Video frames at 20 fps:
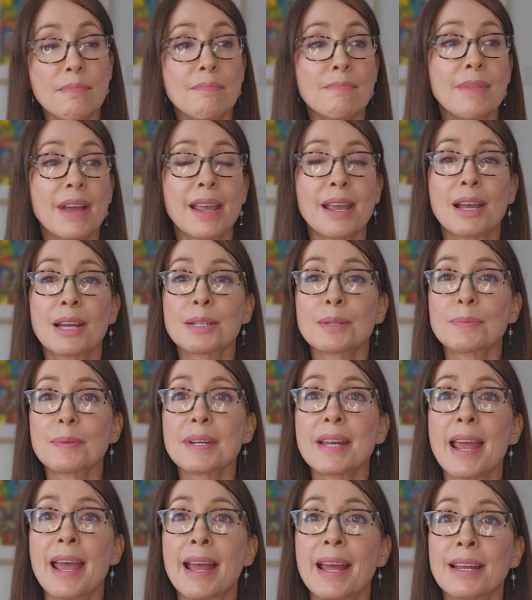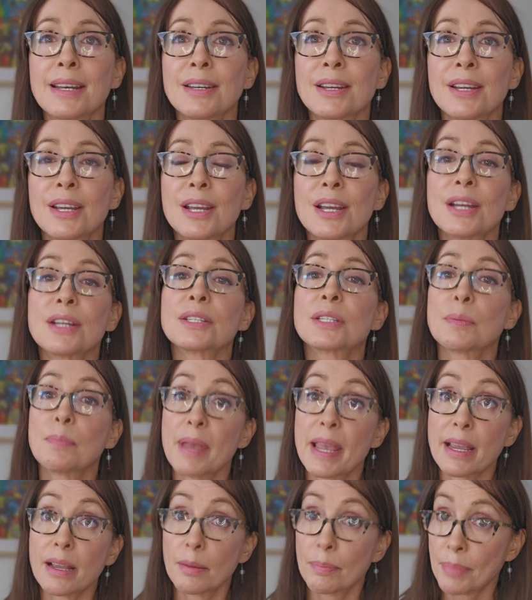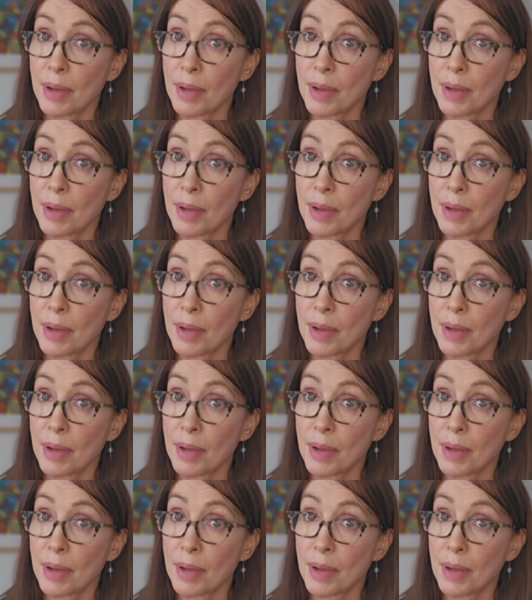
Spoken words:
my husband had to bake a